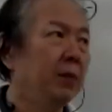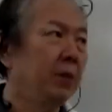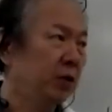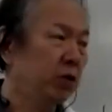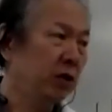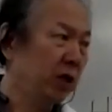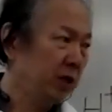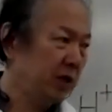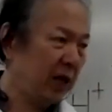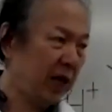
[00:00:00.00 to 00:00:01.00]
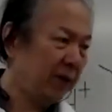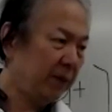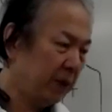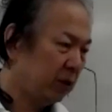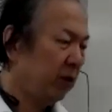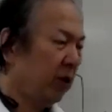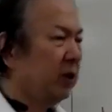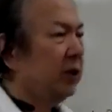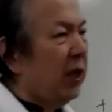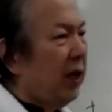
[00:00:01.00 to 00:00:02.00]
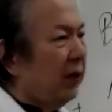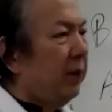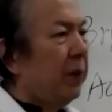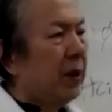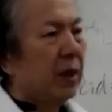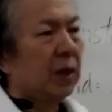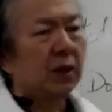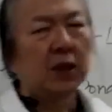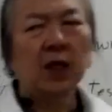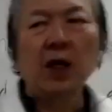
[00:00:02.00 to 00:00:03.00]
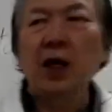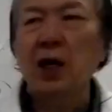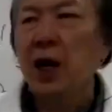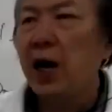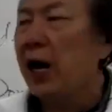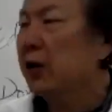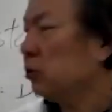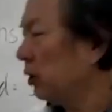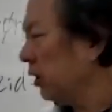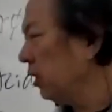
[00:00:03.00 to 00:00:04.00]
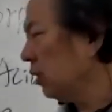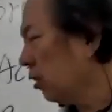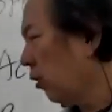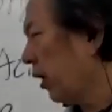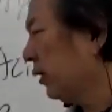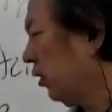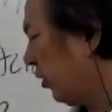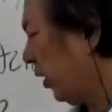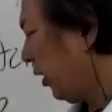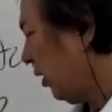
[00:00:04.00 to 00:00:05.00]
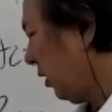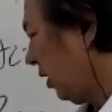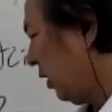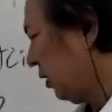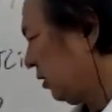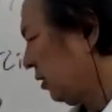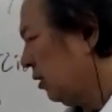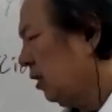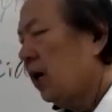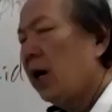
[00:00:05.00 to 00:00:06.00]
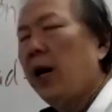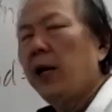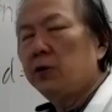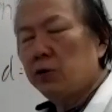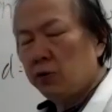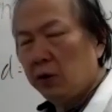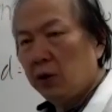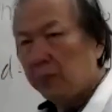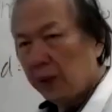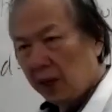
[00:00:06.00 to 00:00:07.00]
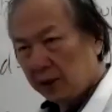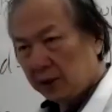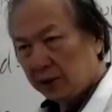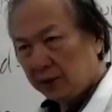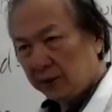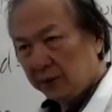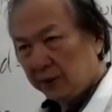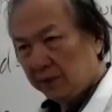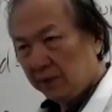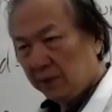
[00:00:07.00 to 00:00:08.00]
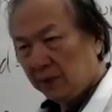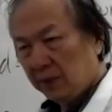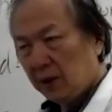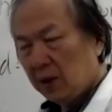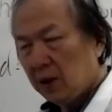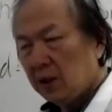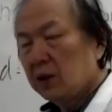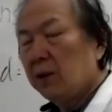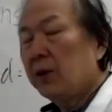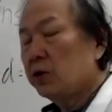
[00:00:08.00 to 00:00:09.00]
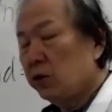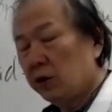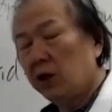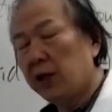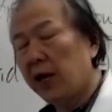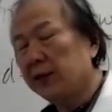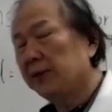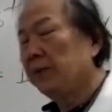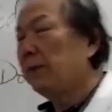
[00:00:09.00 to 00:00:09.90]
Make sure you understand. Make sure you understand. The actually correct thing is H3O plus. So make sure you know that.